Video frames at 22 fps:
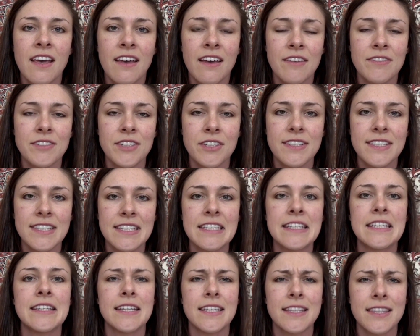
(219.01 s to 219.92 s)
I've started
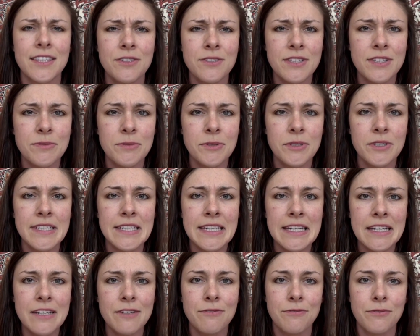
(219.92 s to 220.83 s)
seeing that there's this real
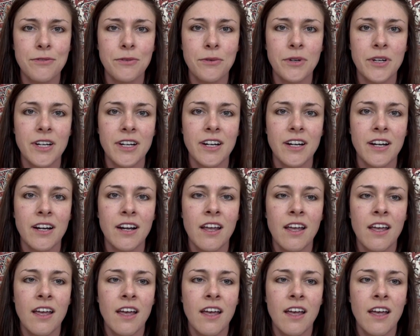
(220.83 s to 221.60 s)
need for